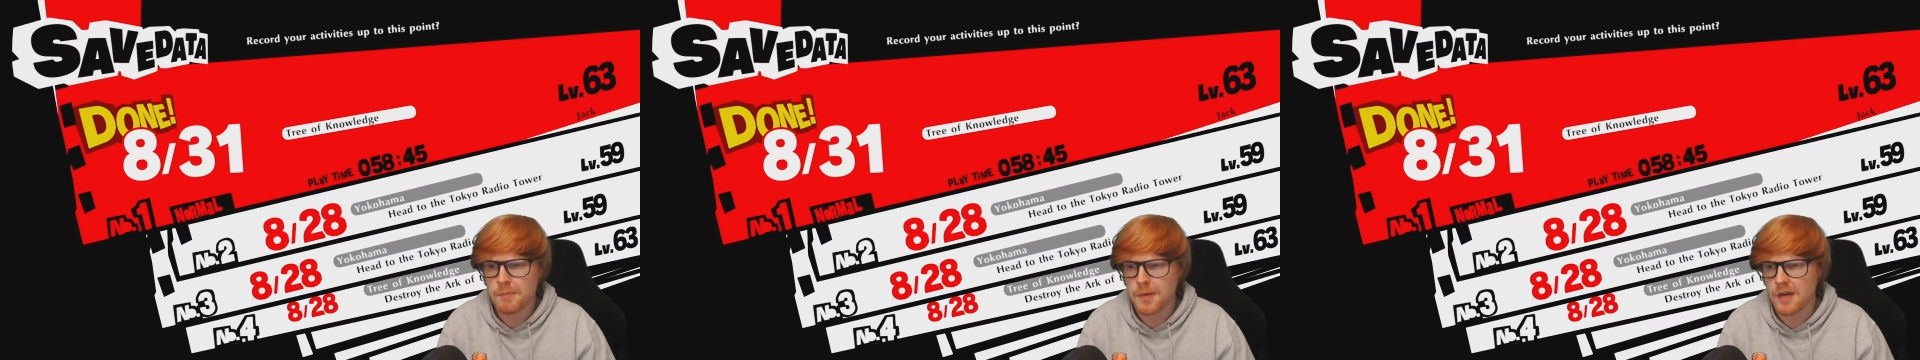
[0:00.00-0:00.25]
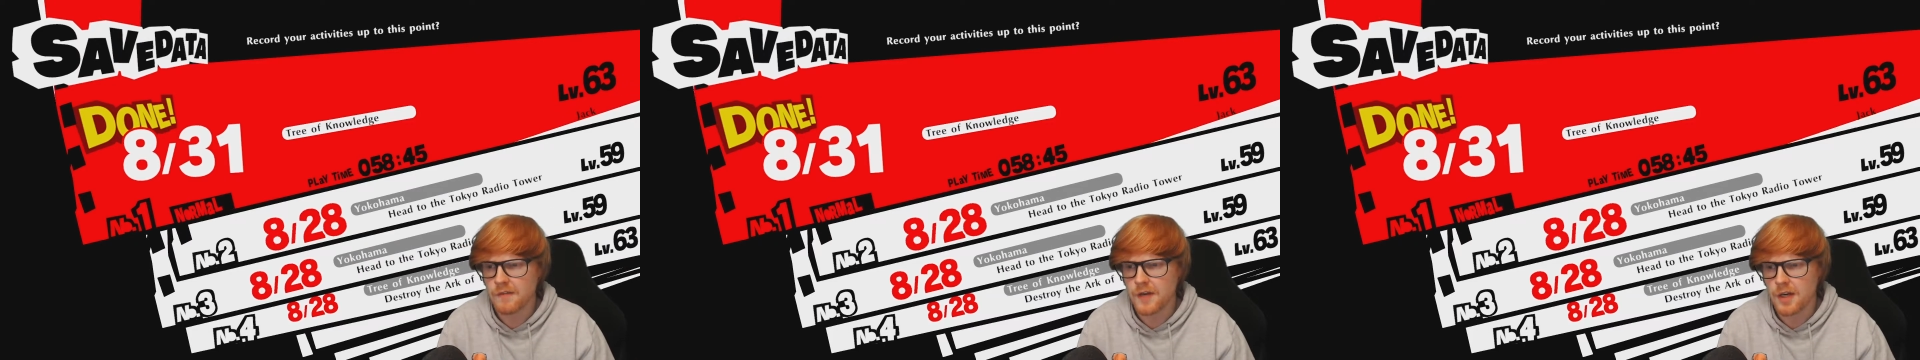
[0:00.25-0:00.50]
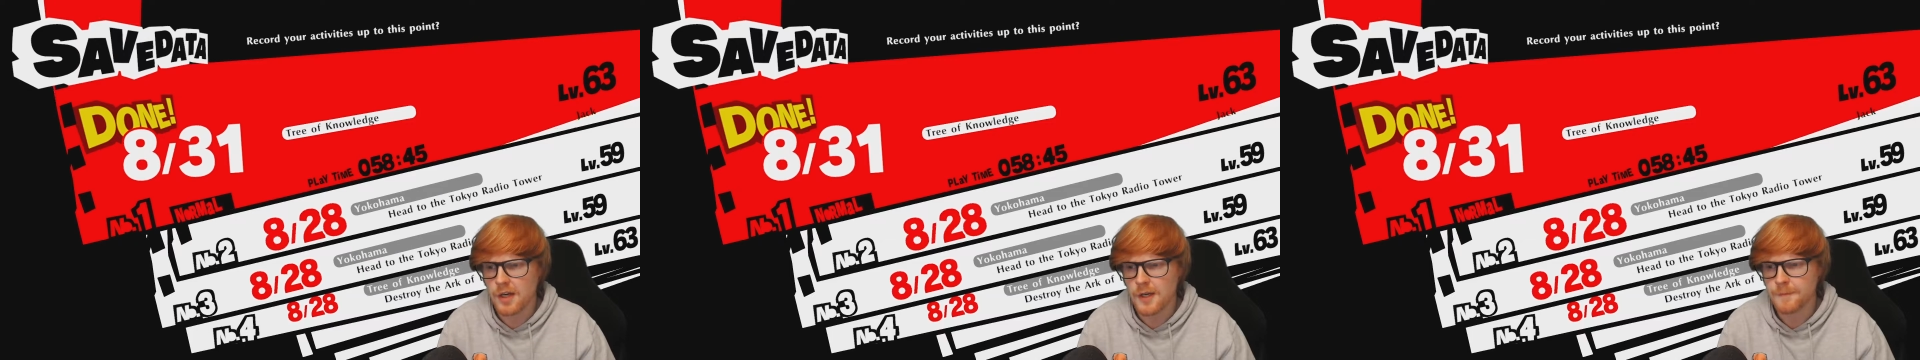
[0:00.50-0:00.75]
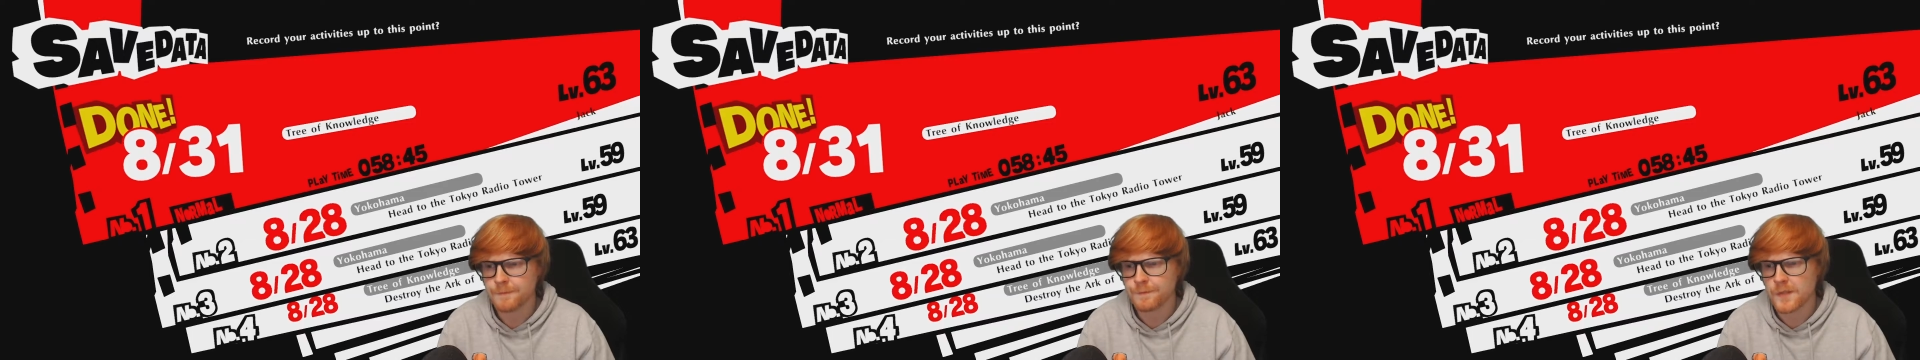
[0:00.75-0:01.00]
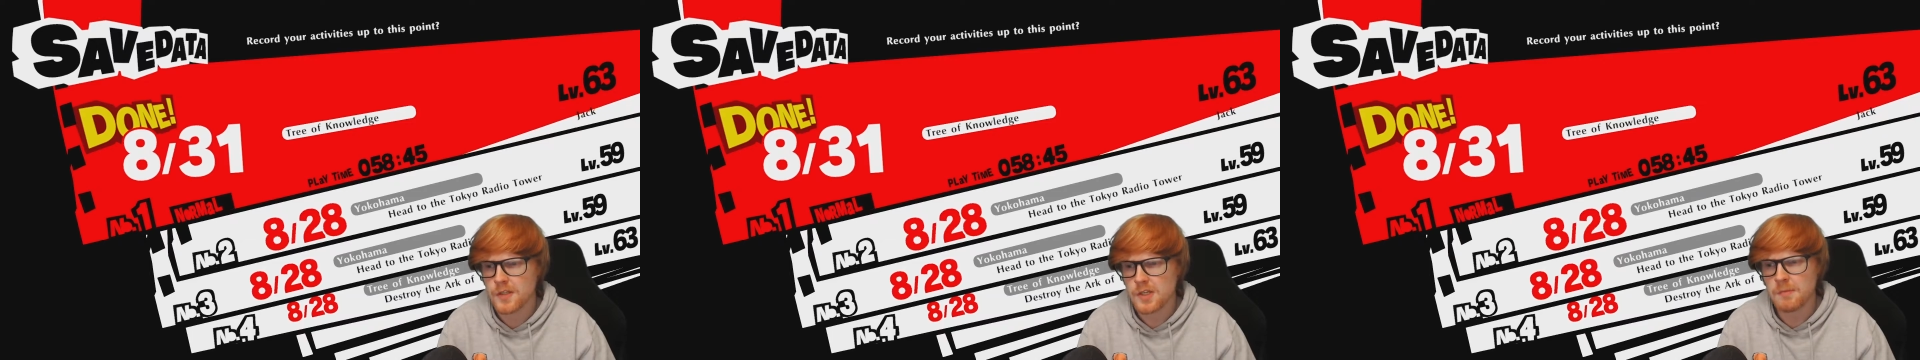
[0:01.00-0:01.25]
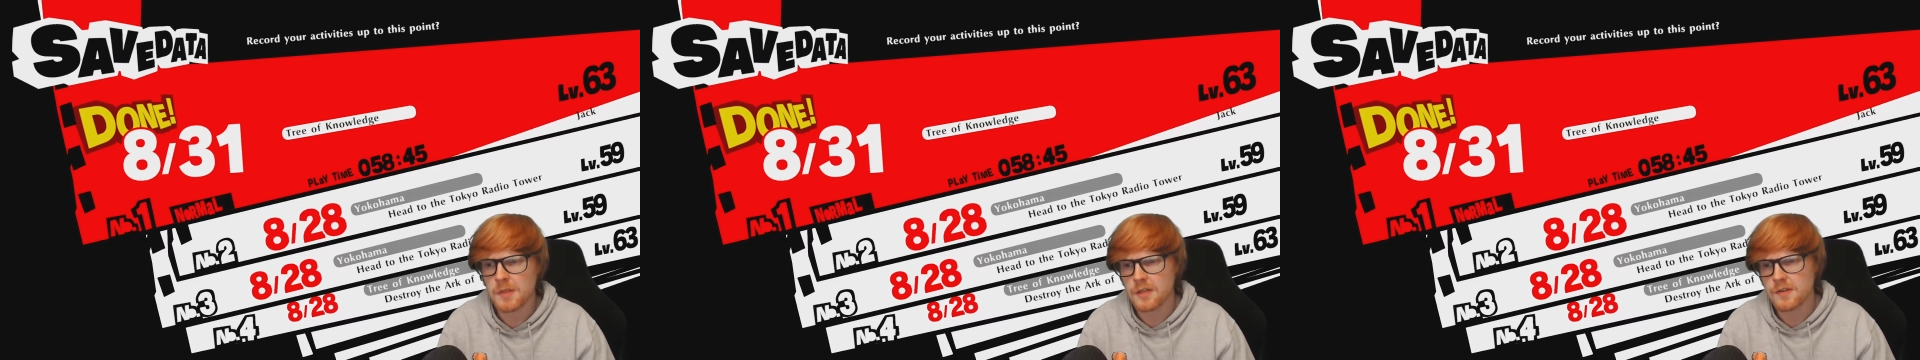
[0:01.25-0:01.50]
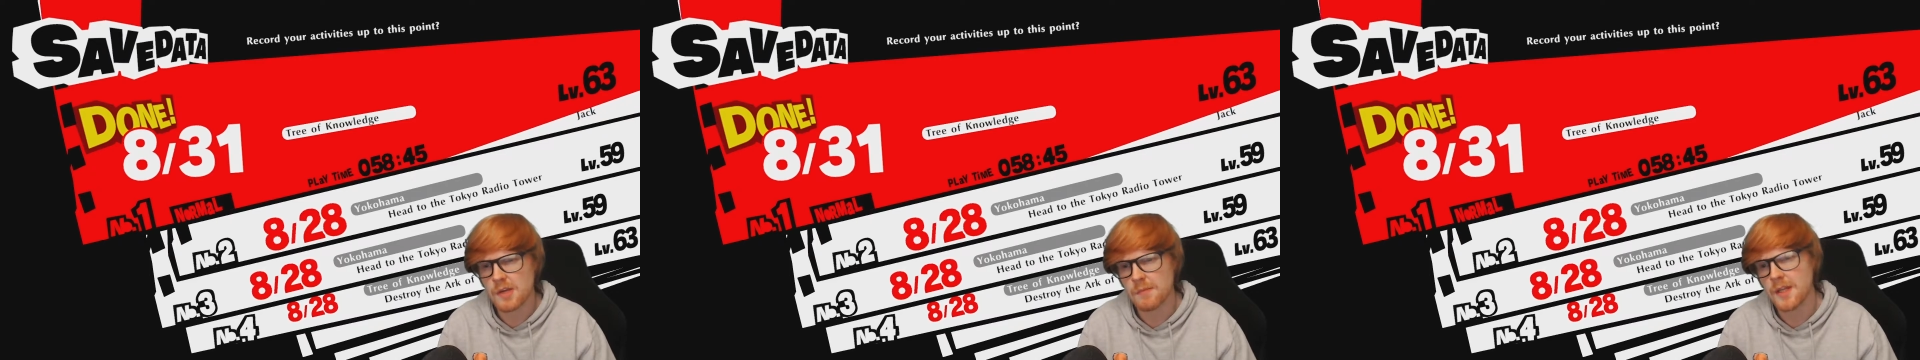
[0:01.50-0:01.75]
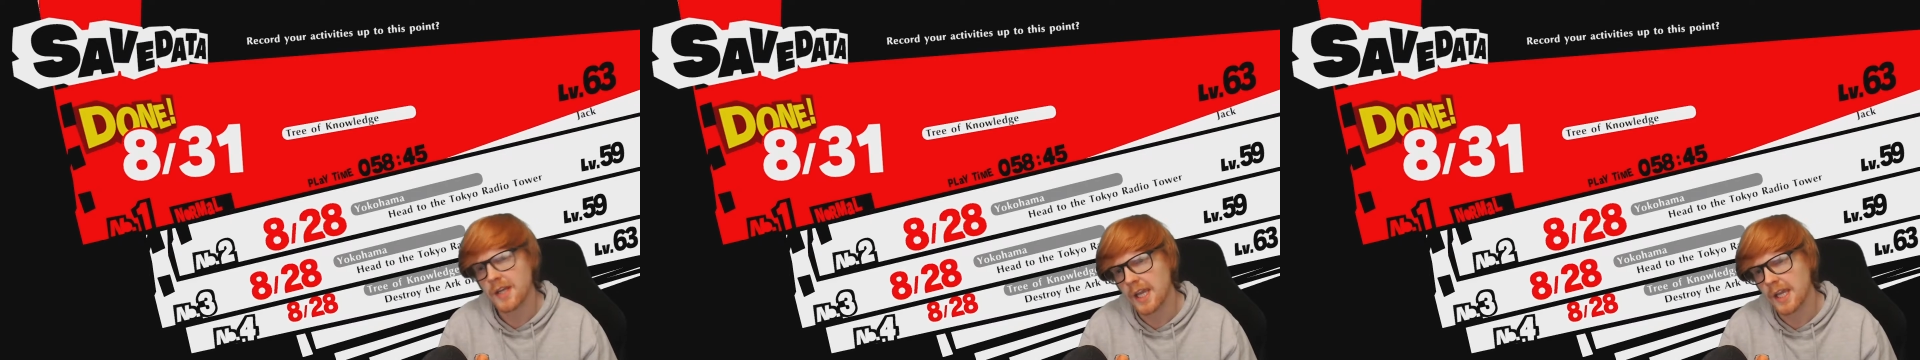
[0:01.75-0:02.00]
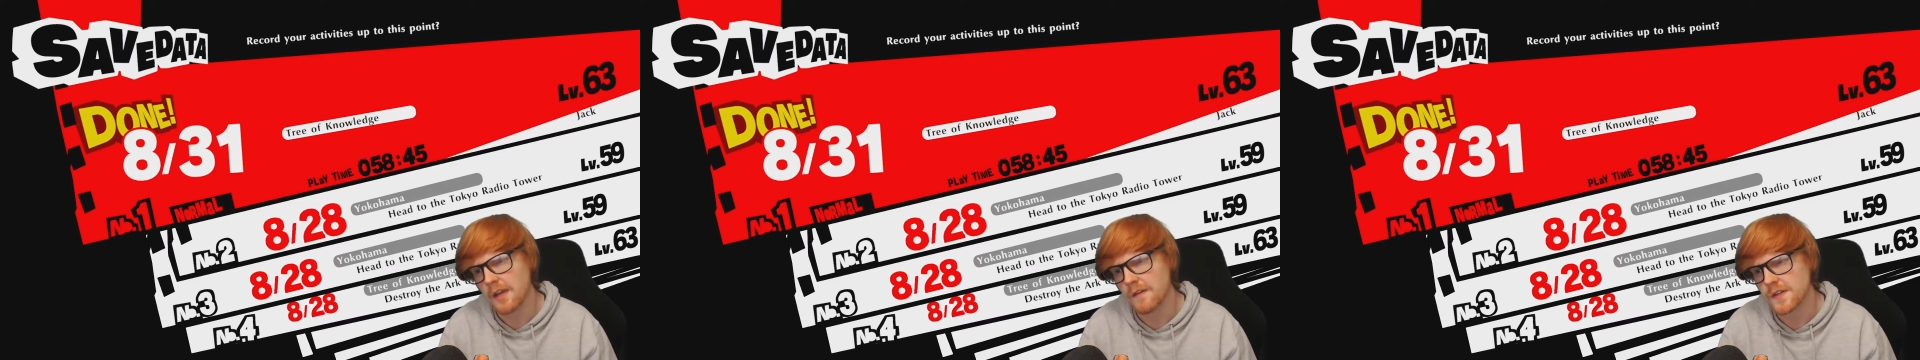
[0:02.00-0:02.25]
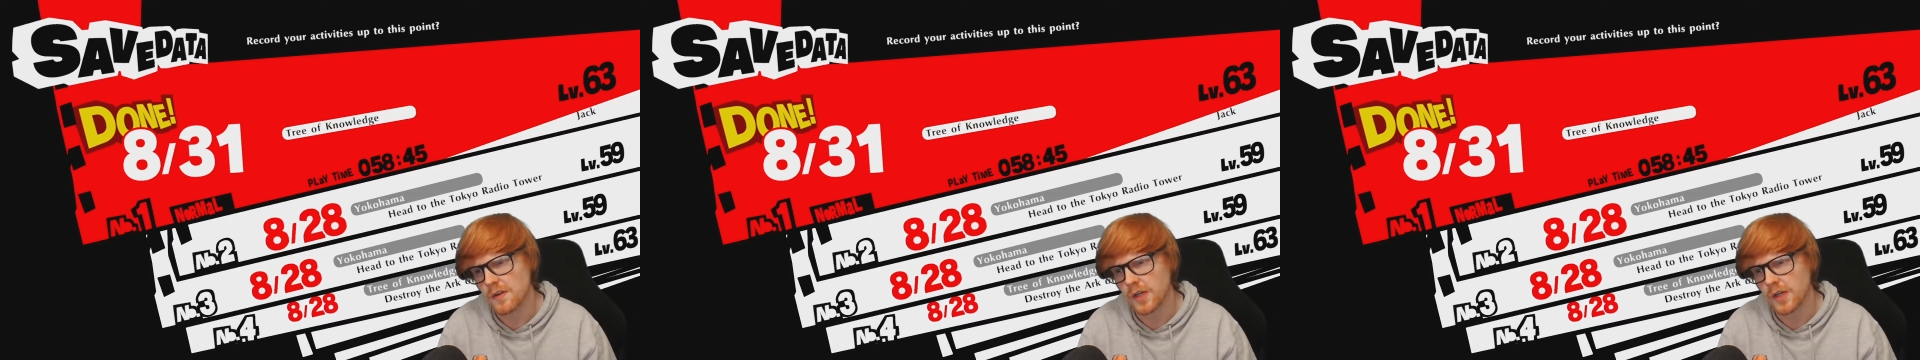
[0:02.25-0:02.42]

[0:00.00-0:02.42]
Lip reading: bit of some of the negatives.